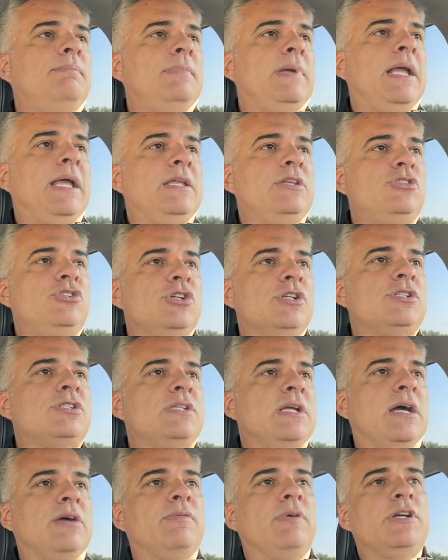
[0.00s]
and just
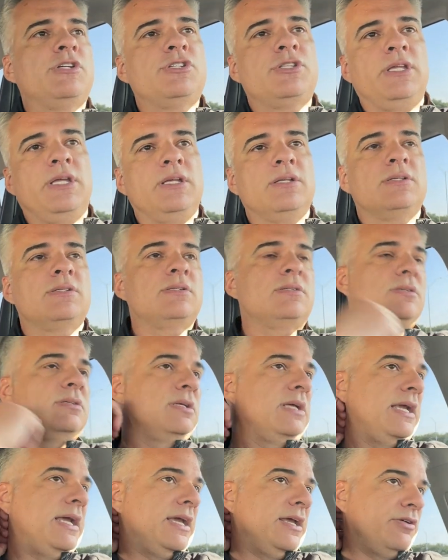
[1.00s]
not rush things,
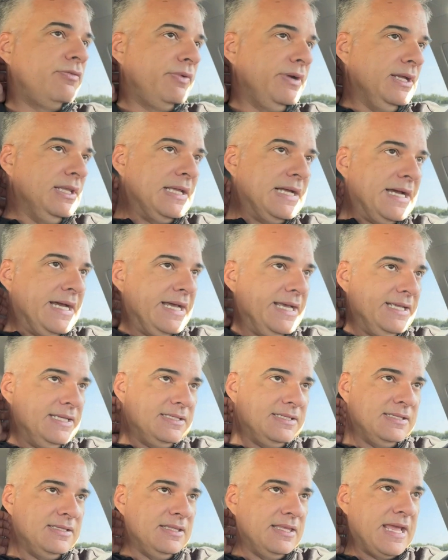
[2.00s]
and
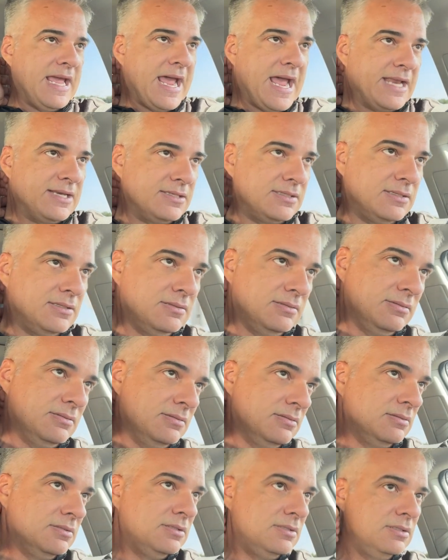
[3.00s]
realize that,
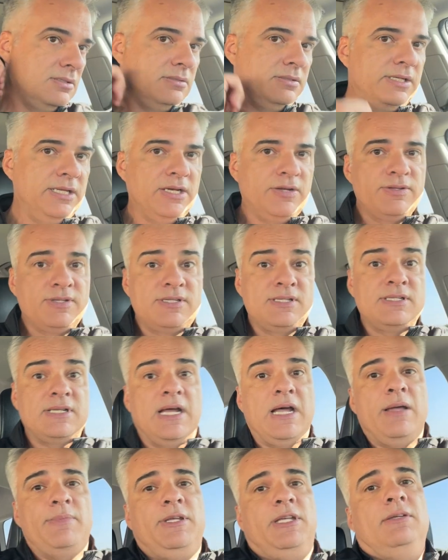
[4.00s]
this is a
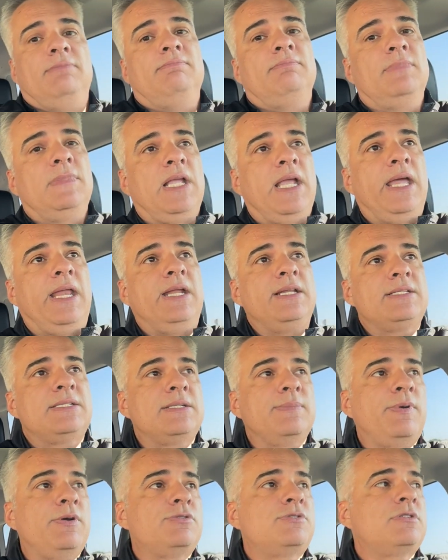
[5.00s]
hobby and it's
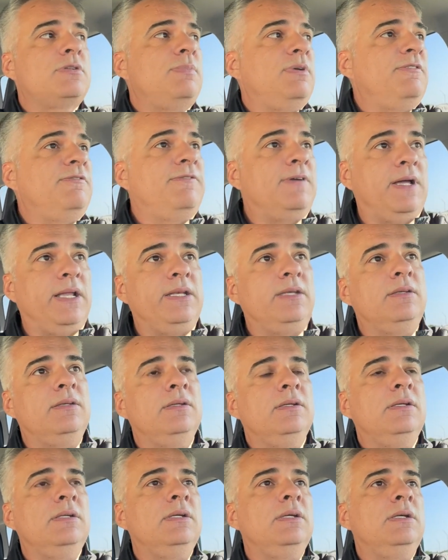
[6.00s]
supposed to be fun.
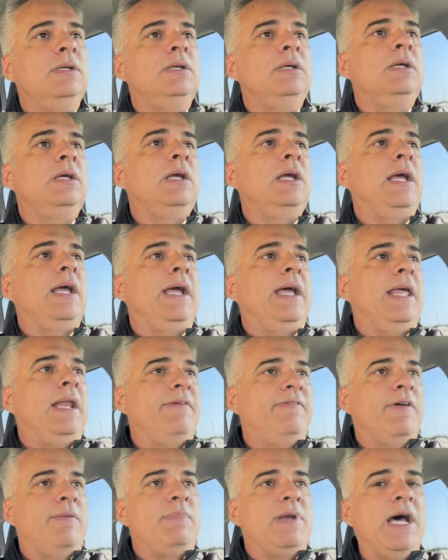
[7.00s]
And
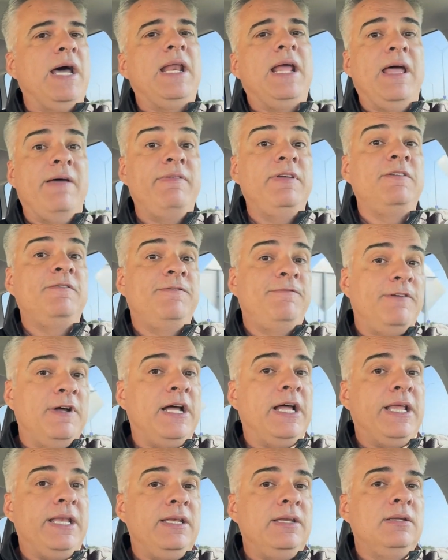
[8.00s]
if I'm not having
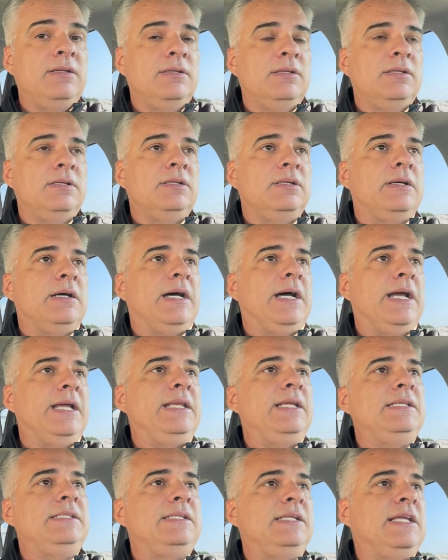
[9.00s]
fun, I
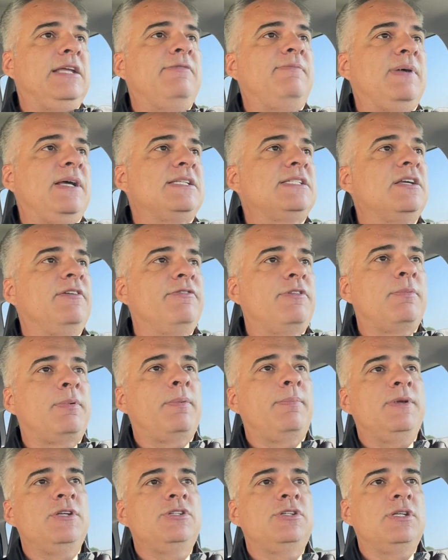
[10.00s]
need to give myself the
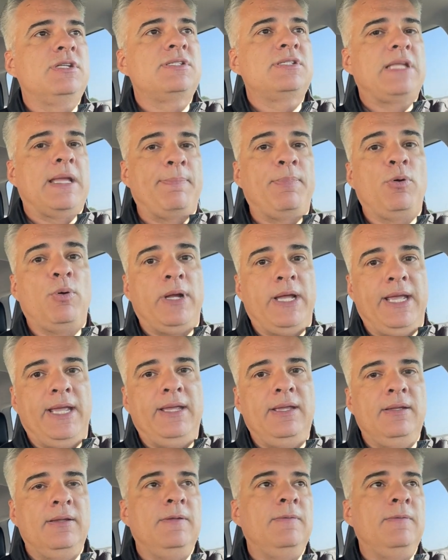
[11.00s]
permission to step away